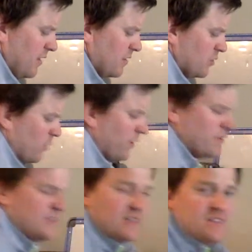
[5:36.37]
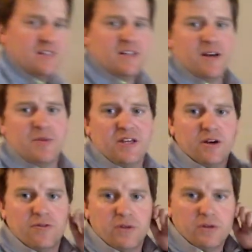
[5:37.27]
Square root of 16. Now be
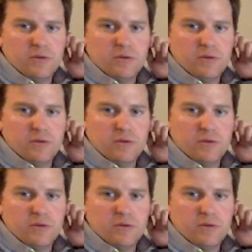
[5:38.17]
careful.